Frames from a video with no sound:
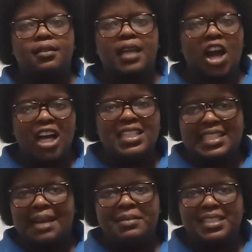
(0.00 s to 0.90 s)
the car is
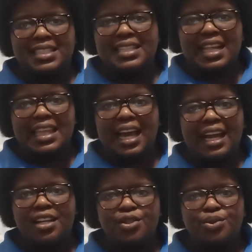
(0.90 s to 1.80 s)
damaged. There's nothing I
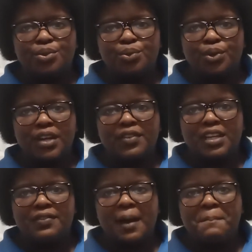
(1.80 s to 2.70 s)
can do.
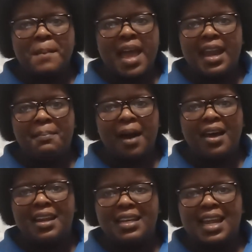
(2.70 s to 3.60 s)
Even if I'm mad
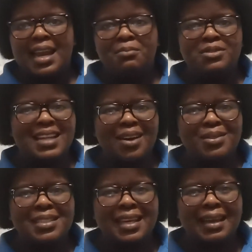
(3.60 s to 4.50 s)
about it and I'm
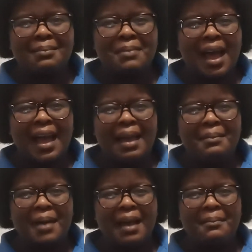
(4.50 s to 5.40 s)
shouting my
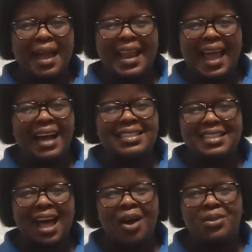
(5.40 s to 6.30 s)
lungs
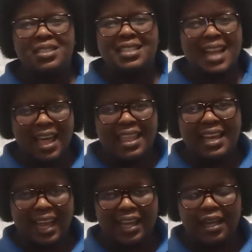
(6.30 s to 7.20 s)
out, not
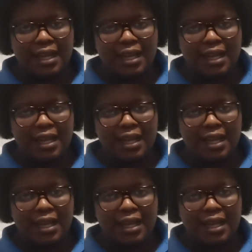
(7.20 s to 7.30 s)
like,